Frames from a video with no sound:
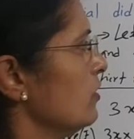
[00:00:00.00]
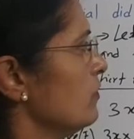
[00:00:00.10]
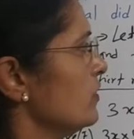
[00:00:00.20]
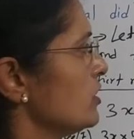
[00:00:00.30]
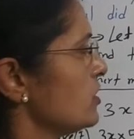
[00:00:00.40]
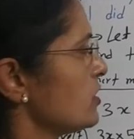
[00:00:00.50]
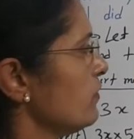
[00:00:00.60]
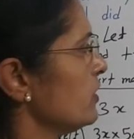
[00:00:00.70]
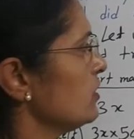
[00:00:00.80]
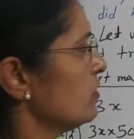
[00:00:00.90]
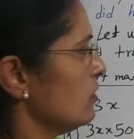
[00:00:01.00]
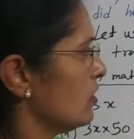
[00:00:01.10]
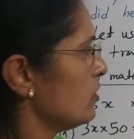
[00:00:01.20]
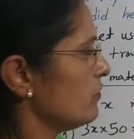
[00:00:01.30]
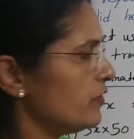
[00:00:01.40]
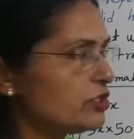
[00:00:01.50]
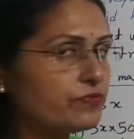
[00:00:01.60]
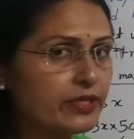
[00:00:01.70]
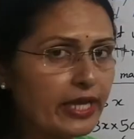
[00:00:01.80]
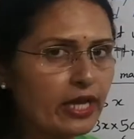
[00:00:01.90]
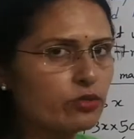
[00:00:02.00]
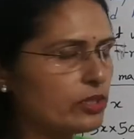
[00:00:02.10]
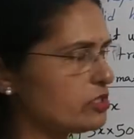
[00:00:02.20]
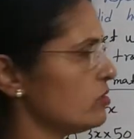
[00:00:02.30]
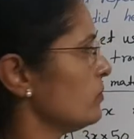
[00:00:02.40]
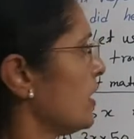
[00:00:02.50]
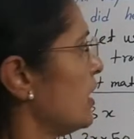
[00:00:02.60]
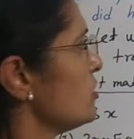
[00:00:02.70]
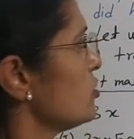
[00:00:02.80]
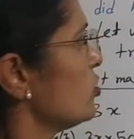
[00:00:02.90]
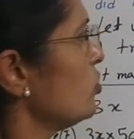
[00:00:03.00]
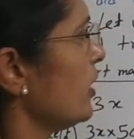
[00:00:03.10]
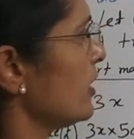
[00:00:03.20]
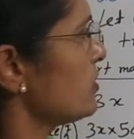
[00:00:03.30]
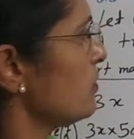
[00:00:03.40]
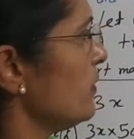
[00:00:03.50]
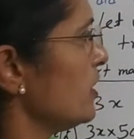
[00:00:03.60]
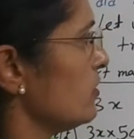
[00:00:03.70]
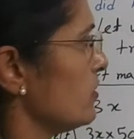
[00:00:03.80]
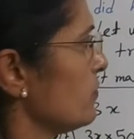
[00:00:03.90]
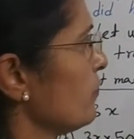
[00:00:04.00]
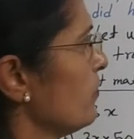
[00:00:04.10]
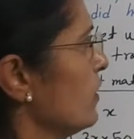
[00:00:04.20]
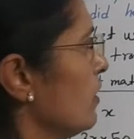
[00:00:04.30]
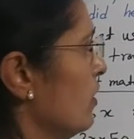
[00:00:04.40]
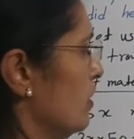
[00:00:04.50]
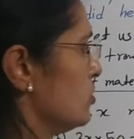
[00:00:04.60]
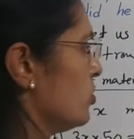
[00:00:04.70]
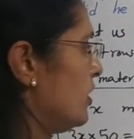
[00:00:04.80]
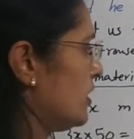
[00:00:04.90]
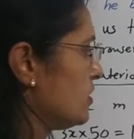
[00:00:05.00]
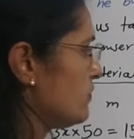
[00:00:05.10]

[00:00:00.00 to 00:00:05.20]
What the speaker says: which is given, which we have assumed as 2x meter. So let us